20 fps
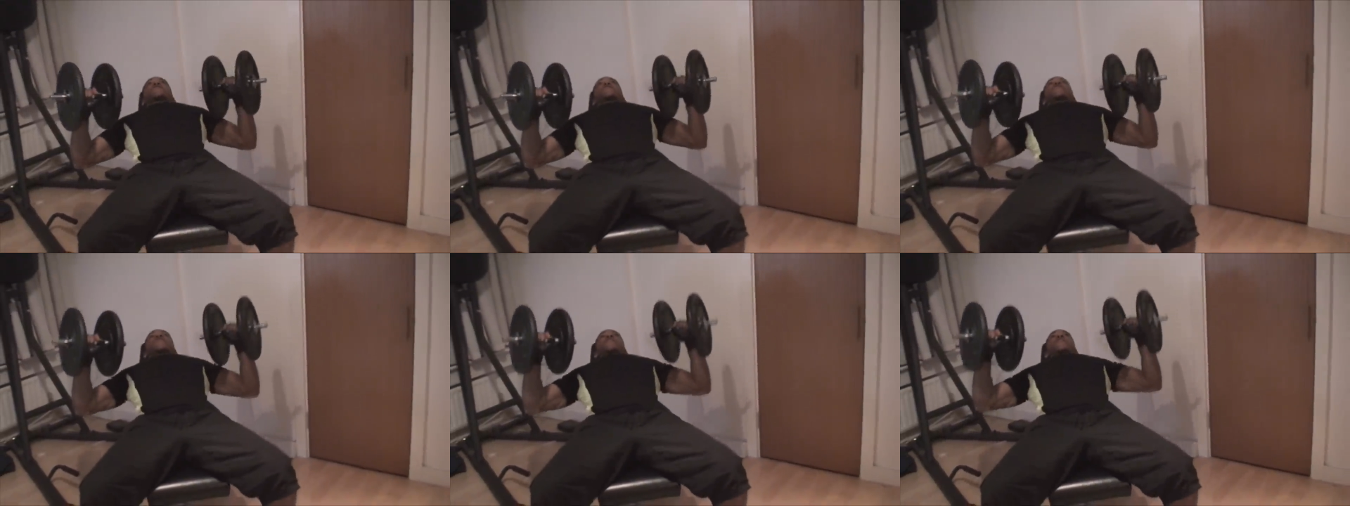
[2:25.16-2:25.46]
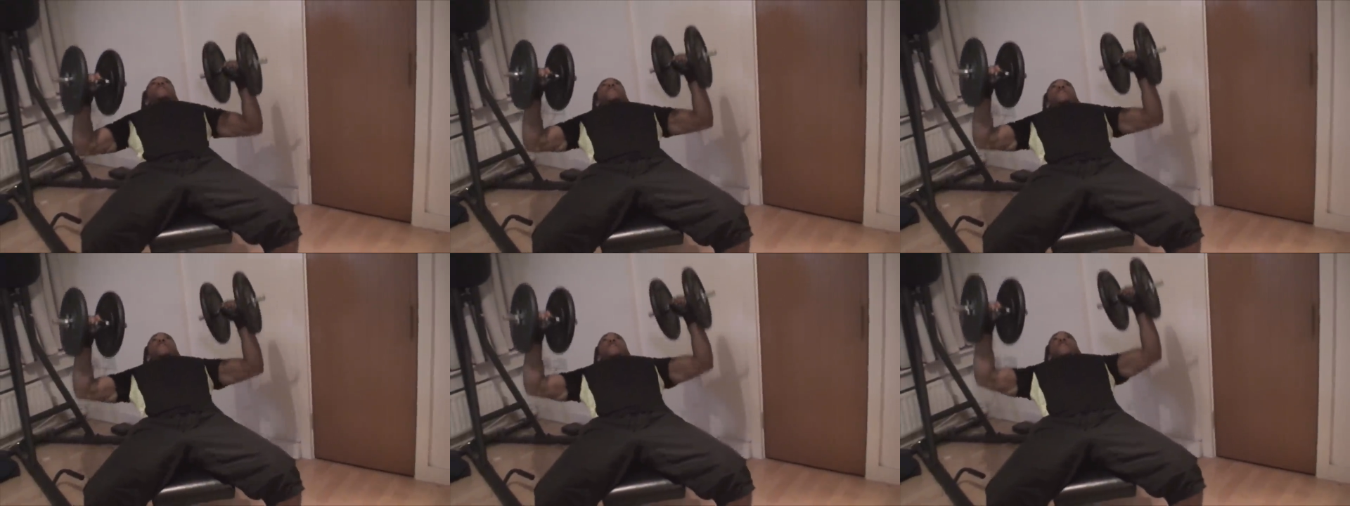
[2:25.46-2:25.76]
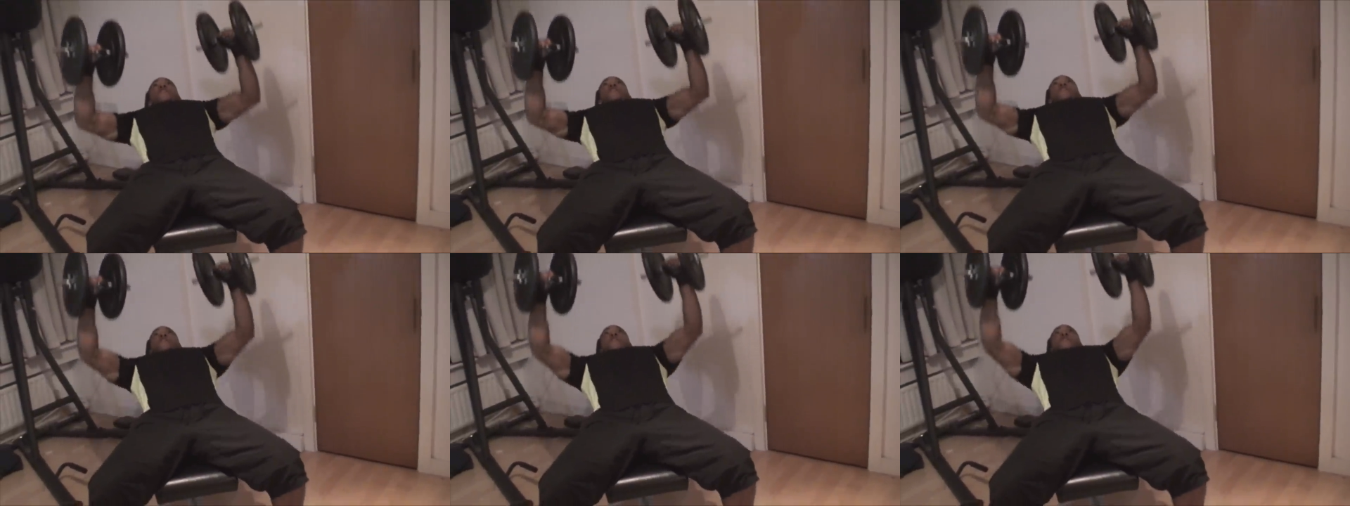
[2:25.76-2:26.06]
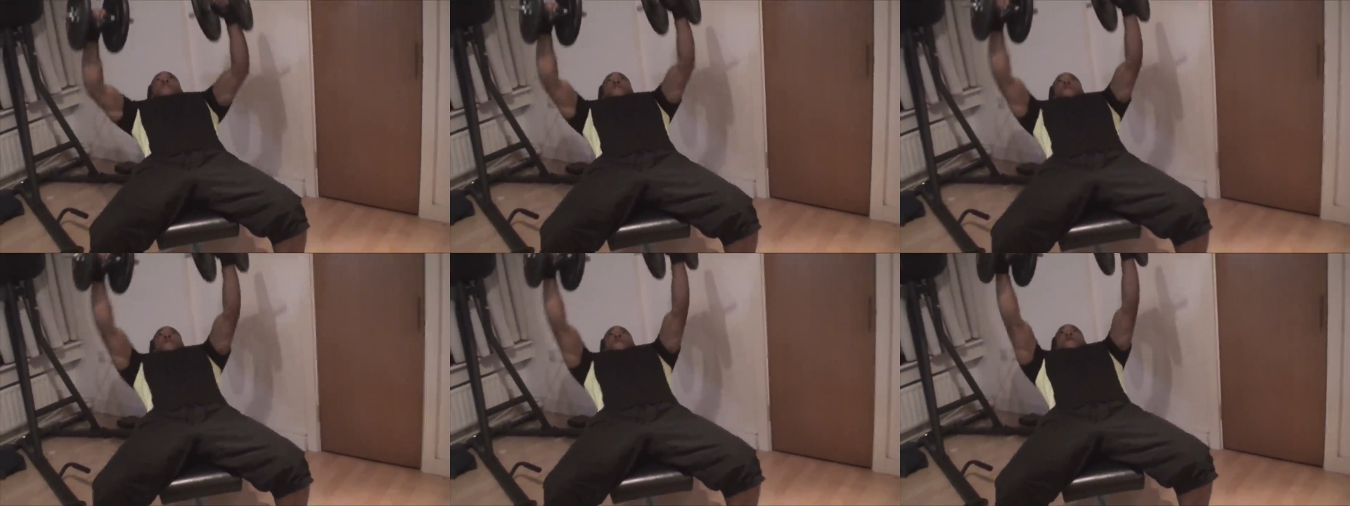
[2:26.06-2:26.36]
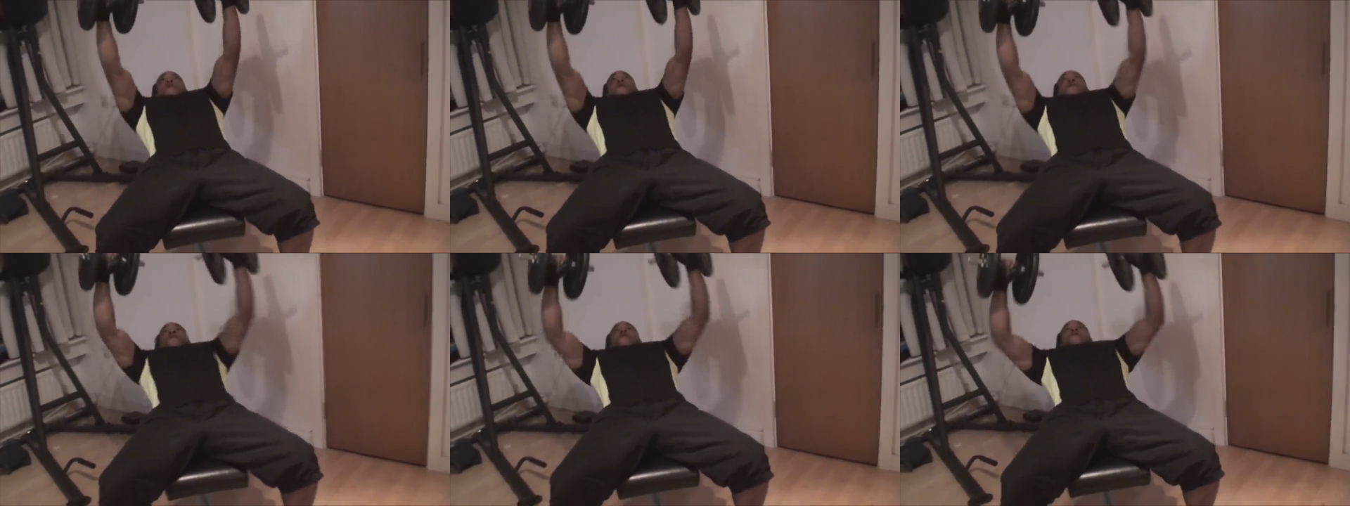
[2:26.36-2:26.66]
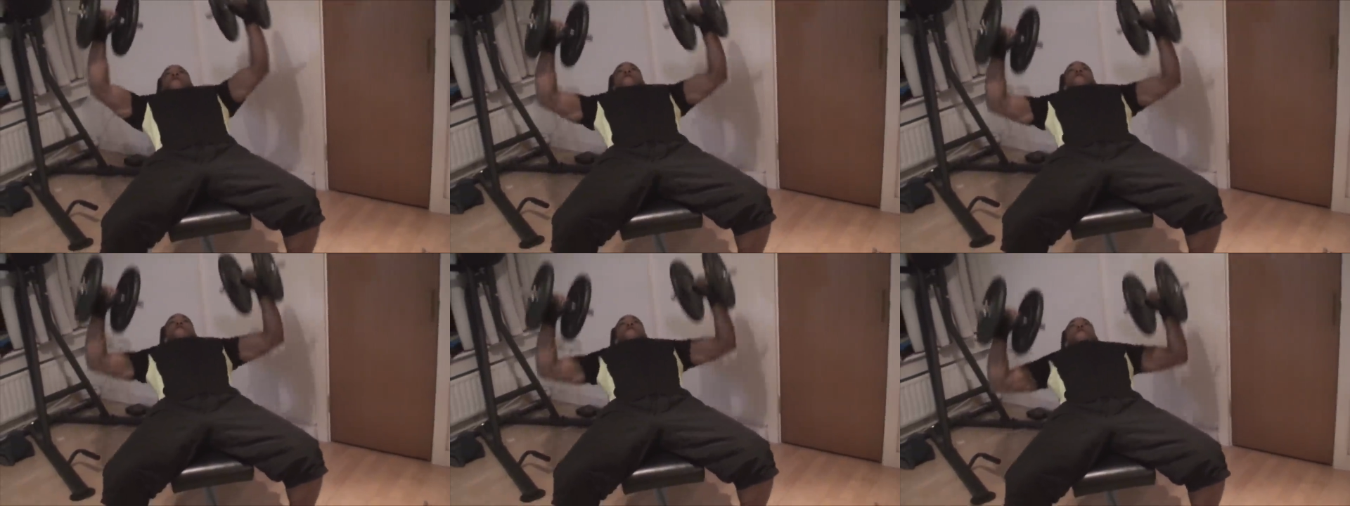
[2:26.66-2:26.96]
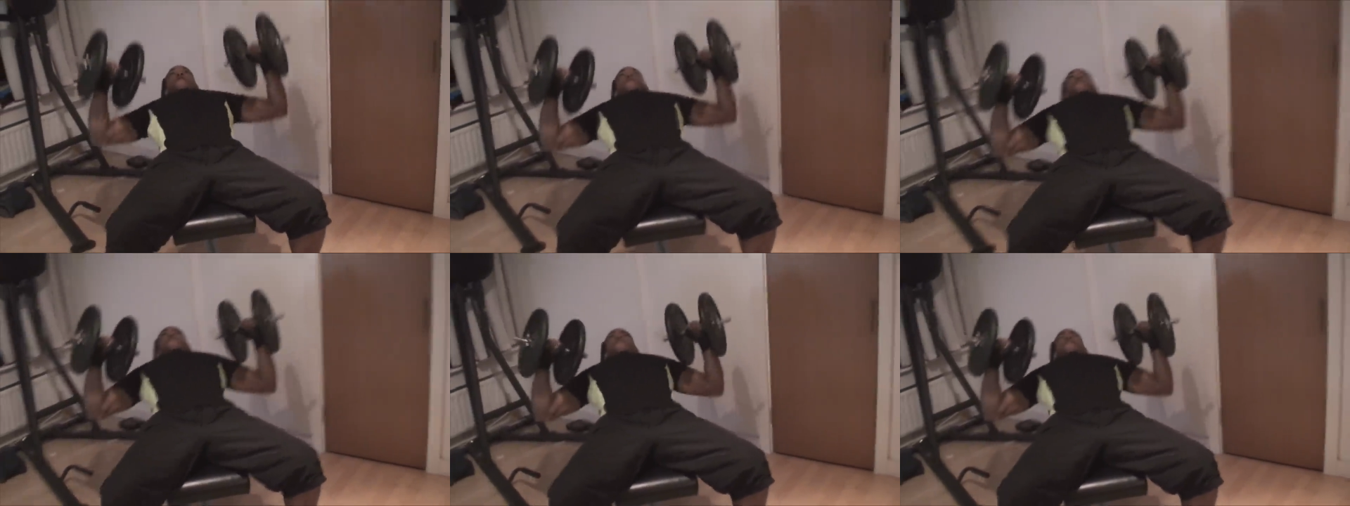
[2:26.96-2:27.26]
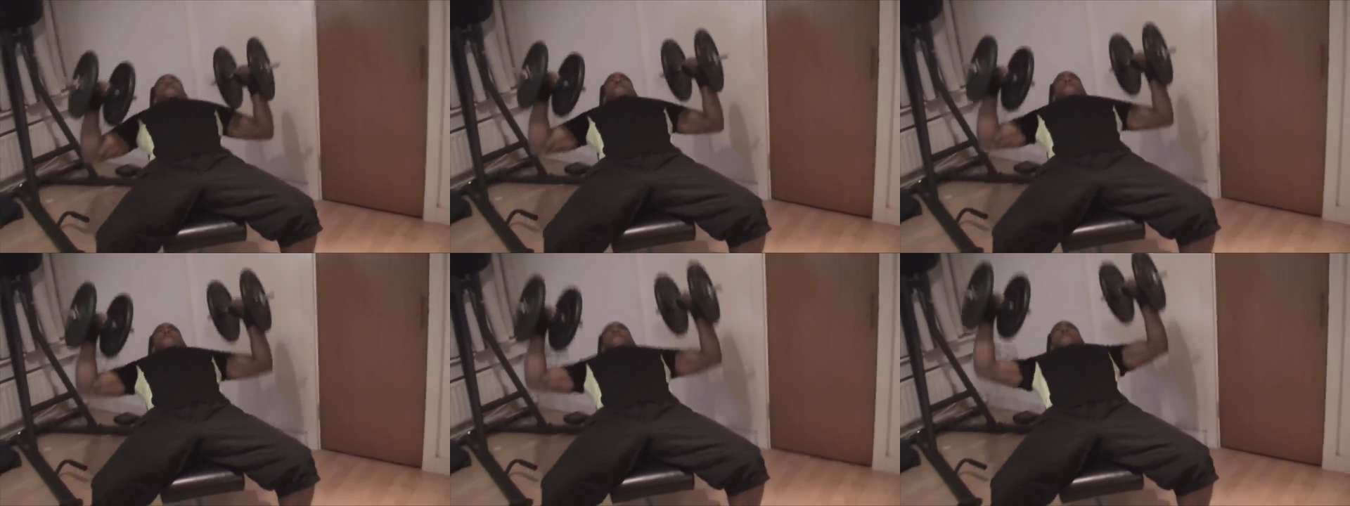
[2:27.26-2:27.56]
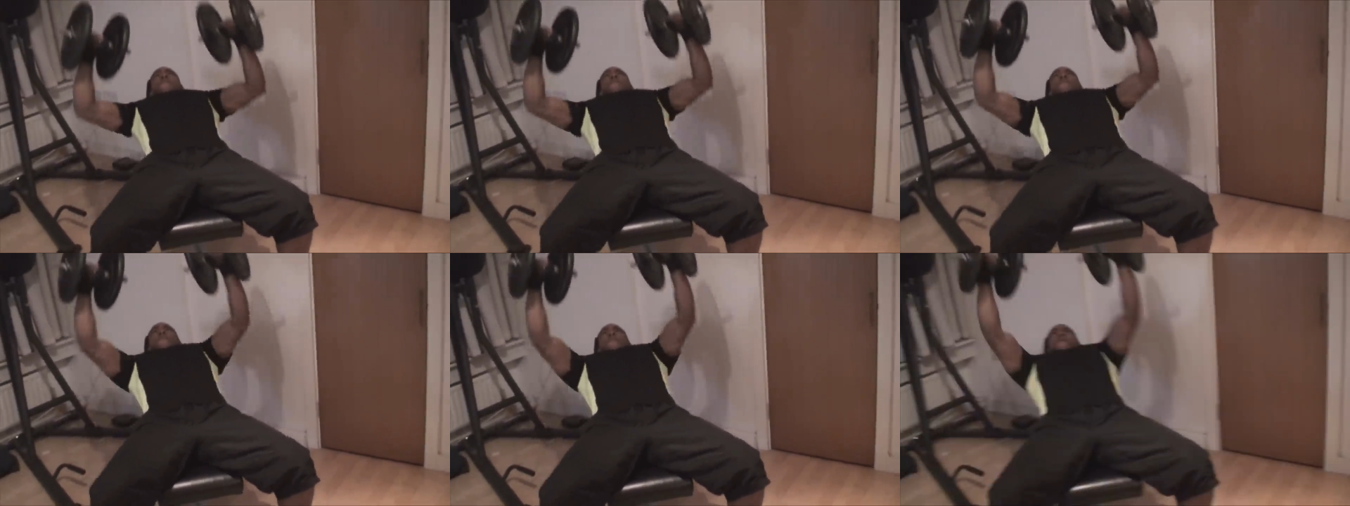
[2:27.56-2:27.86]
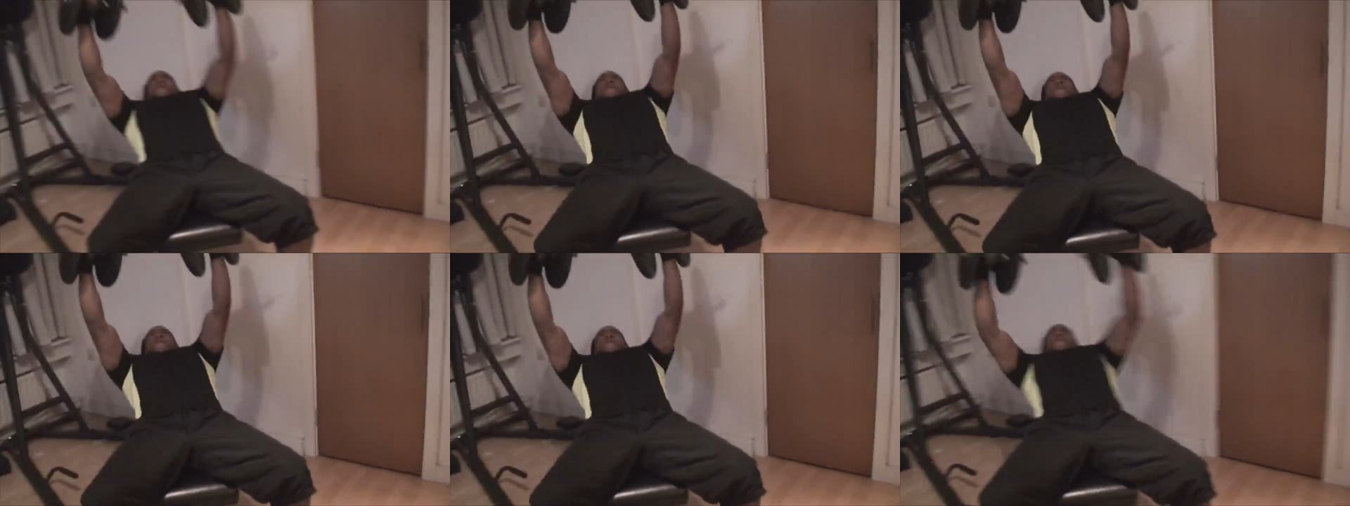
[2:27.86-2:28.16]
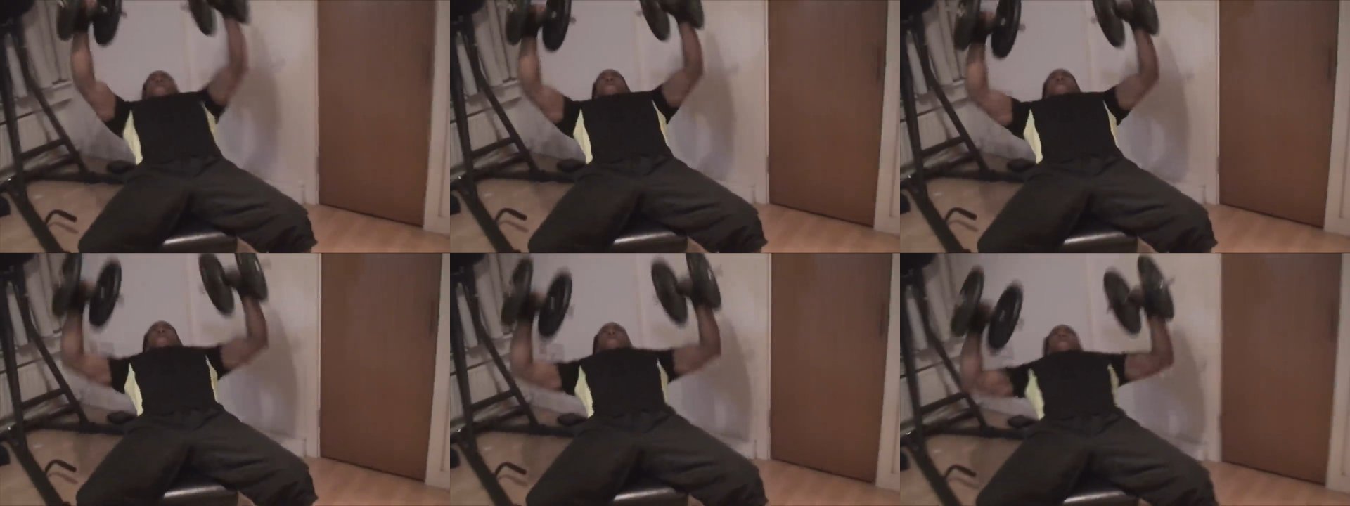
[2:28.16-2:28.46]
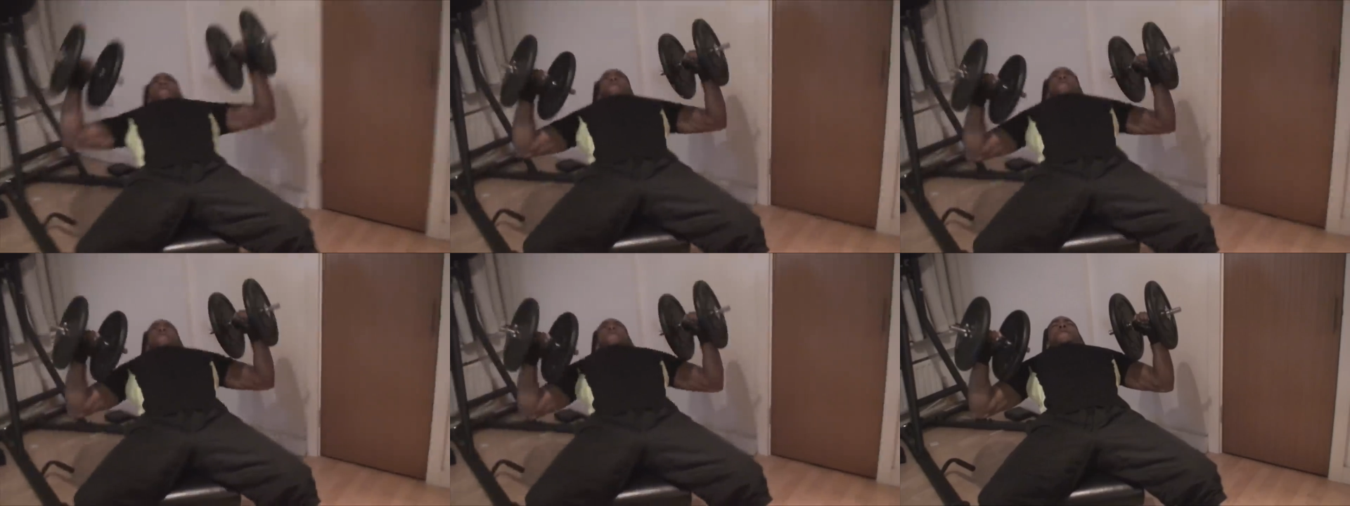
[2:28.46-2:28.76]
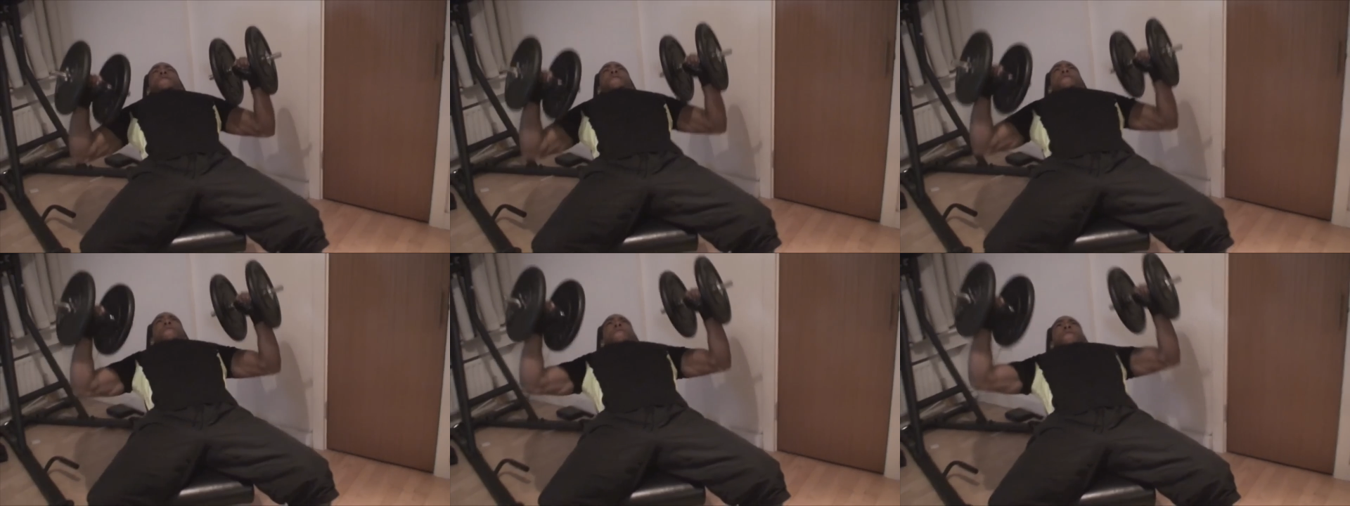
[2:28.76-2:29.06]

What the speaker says: [unreadable: no face in view]